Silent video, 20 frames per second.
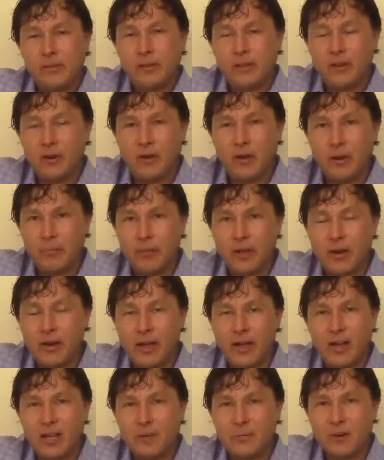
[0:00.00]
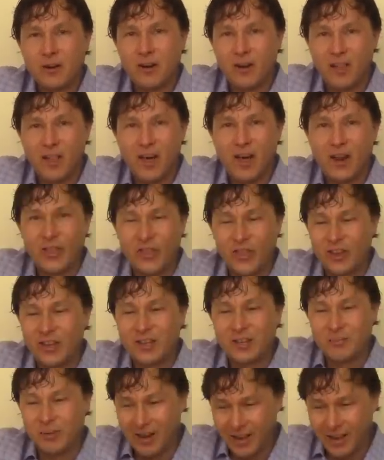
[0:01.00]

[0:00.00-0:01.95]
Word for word: You know, I'm not an expert on a lot of things,